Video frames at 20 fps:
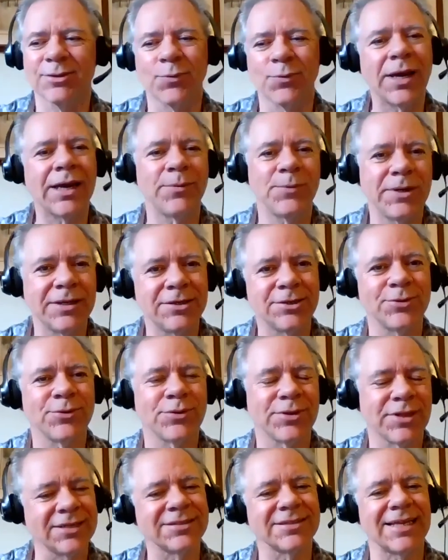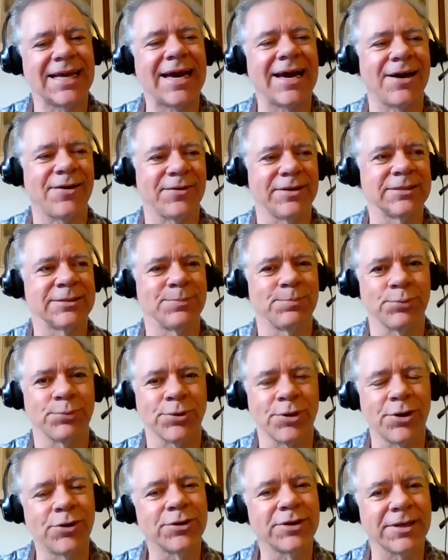the way we do things now is
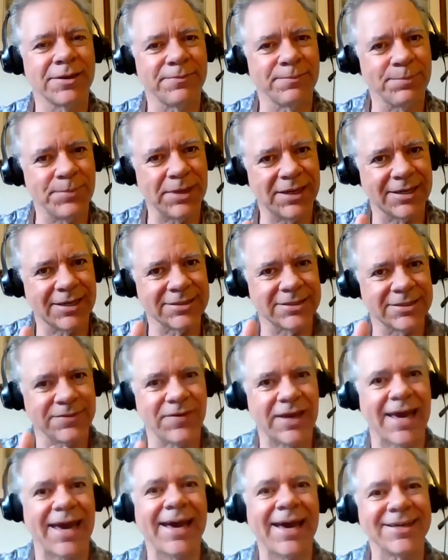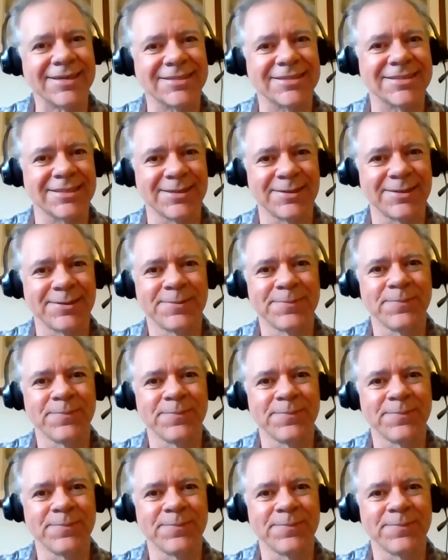broken because of X.